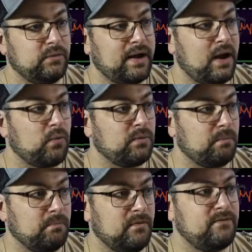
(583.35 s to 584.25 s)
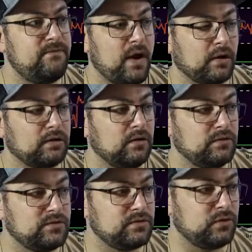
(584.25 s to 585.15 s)
Right now, we're very
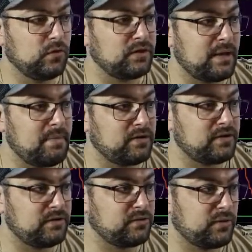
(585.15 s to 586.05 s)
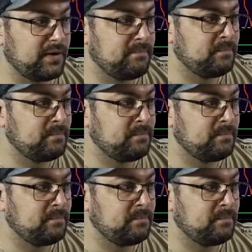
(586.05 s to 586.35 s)
close to going in that bear territory.